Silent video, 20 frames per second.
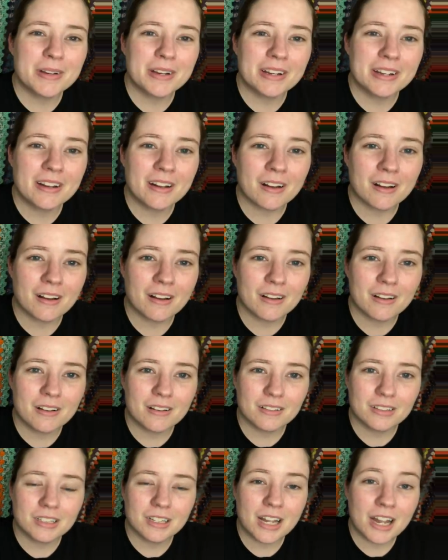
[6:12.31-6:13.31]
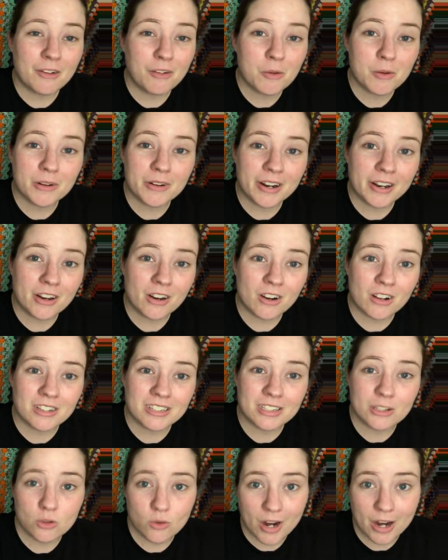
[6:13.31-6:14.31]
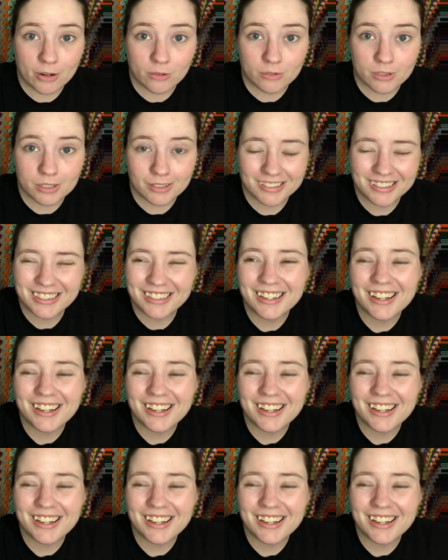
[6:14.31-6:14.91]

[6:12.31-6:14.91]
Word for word: but uh, everyone around here calls these crowns.